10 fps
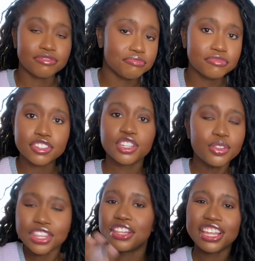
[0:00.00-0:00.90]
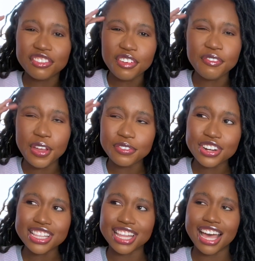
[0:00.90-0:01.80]
So like
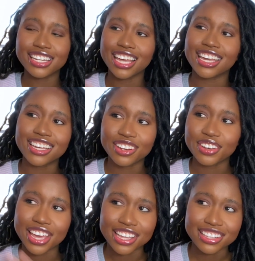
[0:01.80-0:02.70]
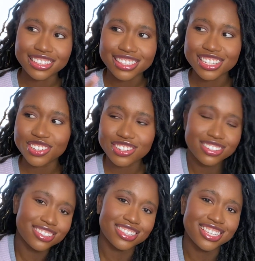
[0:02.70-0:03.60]
remembering that, like, okay, this
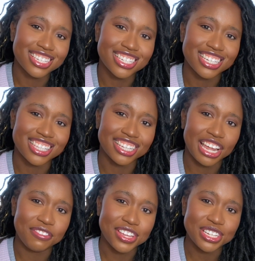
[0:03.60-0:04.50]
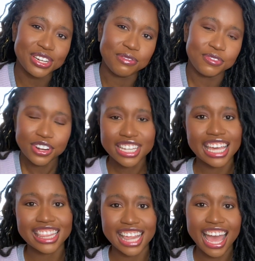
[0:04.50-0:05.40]
is just the life I signed up for.
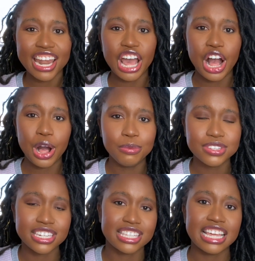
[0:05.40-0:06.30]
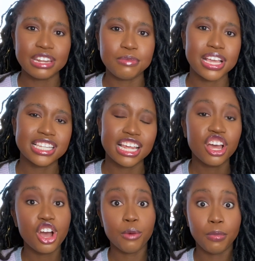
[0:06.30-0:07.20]
Like that helps, because then it makes it
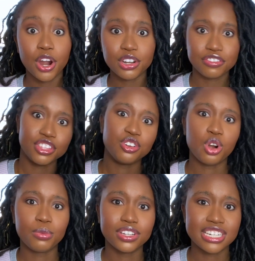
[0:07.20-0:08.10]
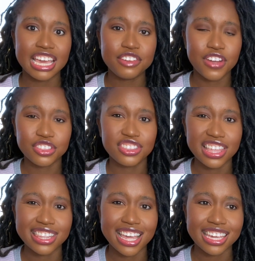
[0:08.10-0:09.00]
a part of the normal day rather
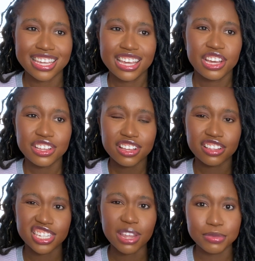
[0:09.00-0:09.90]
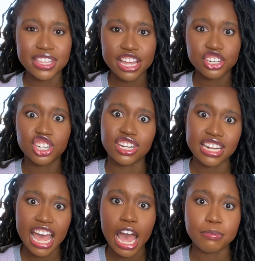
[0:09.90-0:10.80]
than like something that
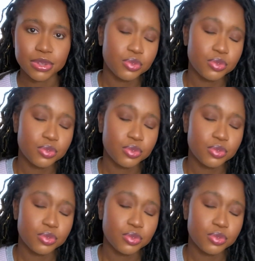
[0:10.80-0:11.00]
shouldn't happen.